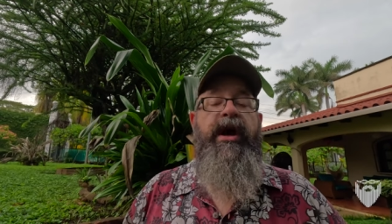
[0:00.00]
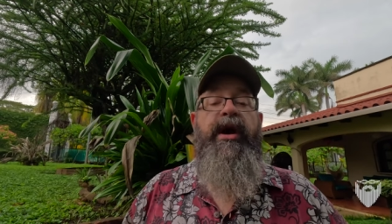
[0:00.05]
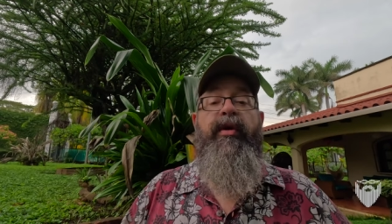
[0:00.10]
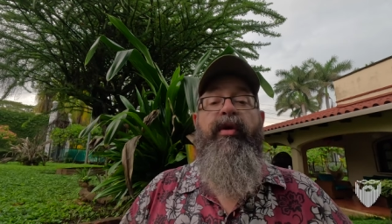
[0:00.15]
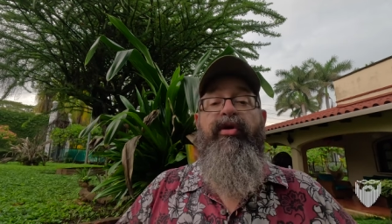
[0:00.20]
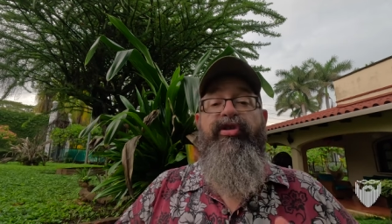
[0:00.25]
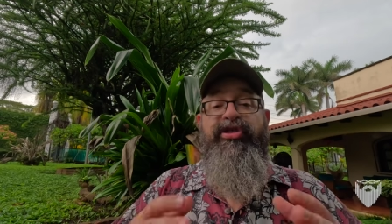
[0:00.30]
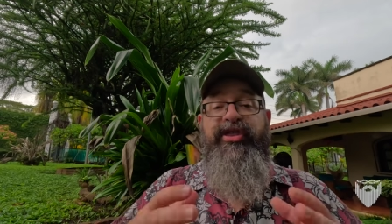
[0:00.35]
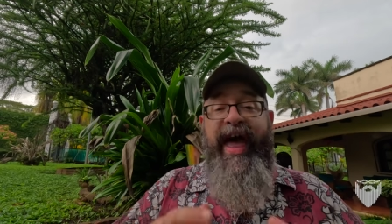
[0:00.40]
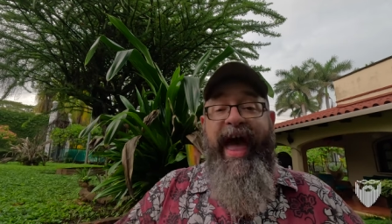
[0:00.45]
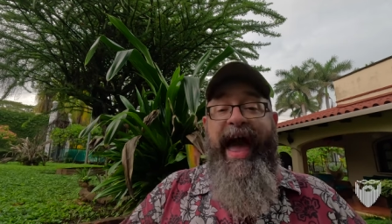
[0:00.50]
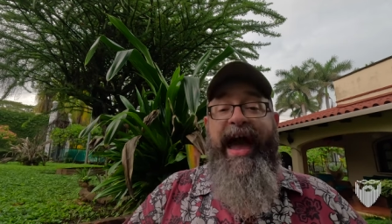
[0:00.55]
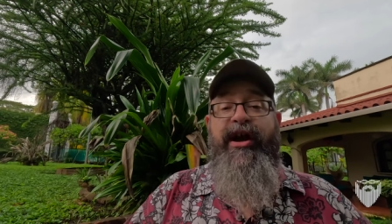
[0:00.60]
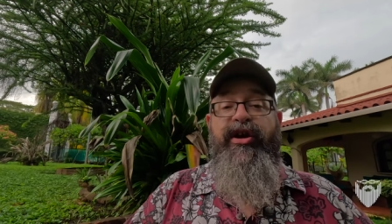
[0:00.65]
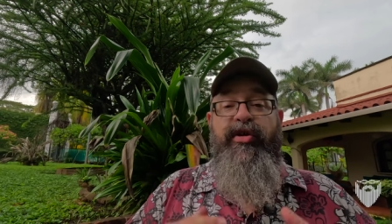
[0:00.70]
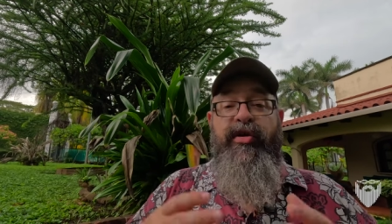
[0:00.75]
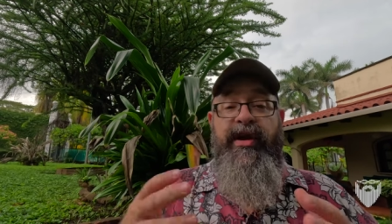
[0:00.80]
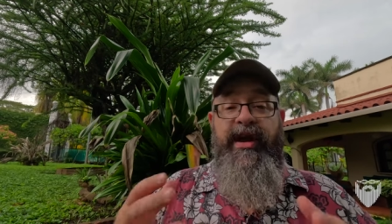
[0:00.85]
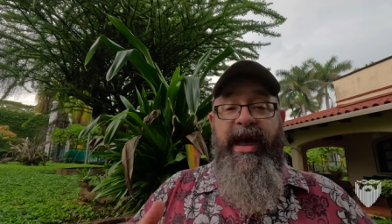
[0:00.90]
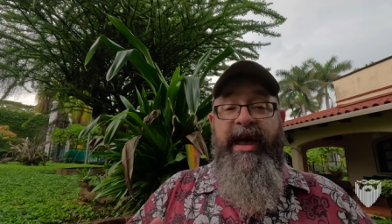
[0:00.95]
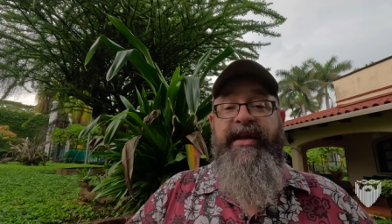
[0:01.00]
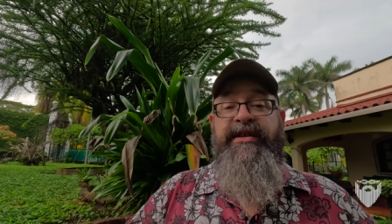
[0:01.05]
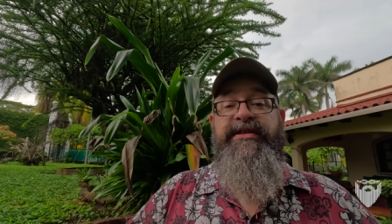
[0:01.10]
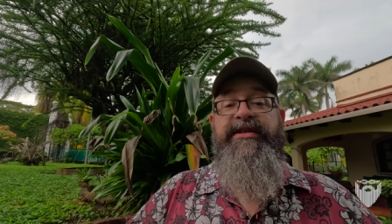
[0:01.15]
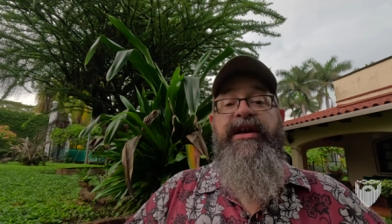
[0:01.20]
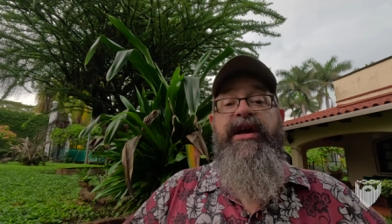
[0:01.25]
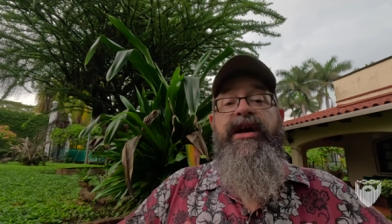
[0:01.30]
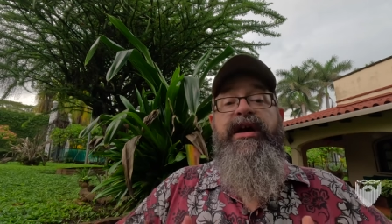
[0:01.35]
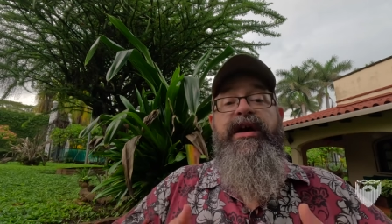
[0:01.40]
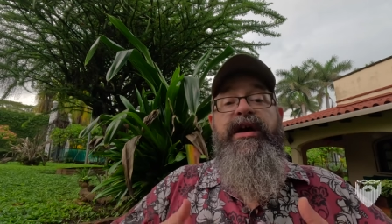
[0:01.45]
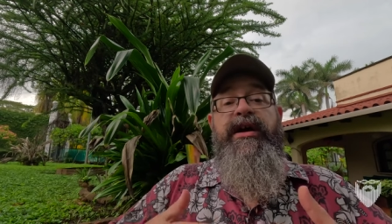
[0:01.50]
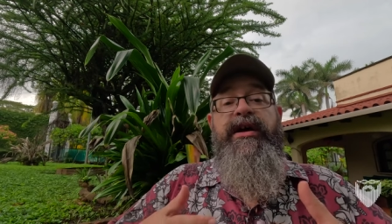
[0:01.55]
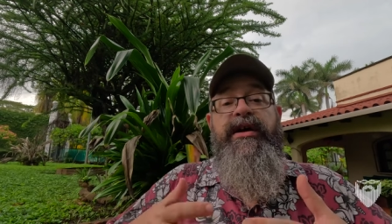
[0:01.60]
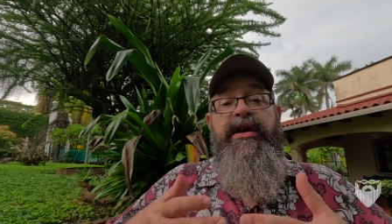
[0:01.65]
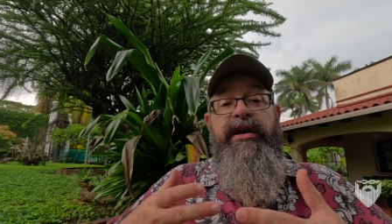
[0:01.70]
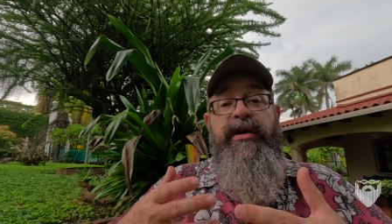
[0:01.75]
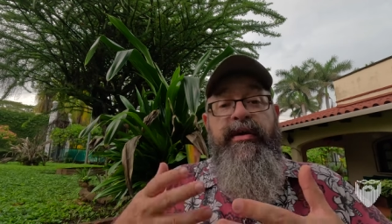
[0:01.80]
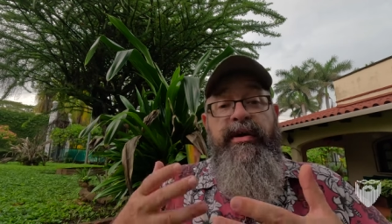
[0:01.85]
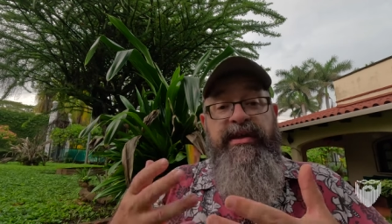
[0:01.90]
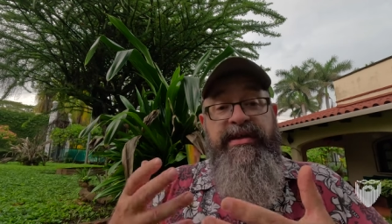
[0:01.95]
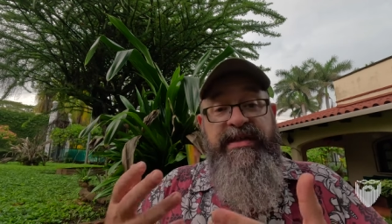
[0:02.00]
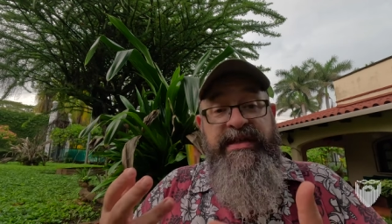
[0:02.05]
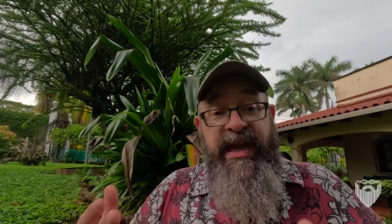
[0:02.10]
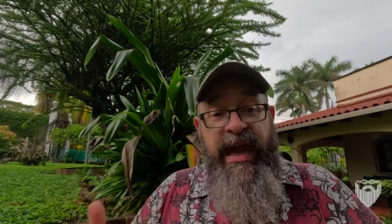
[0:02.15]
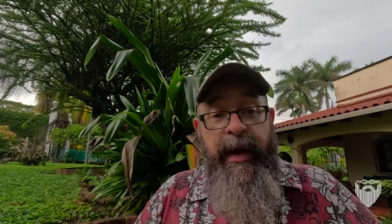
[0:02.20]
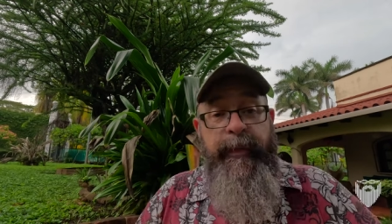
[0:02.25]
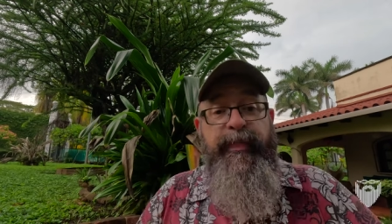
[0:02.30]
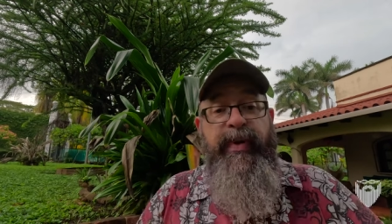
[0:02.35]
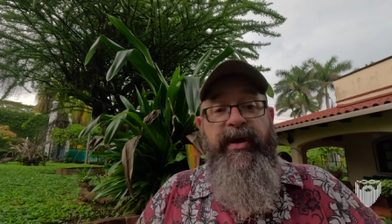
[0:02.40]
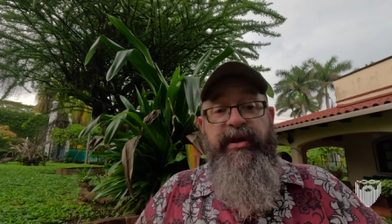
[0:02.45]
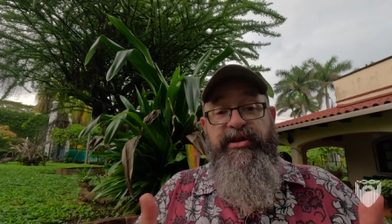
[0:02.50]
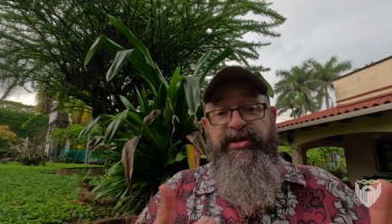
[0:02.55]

Well, that creates tip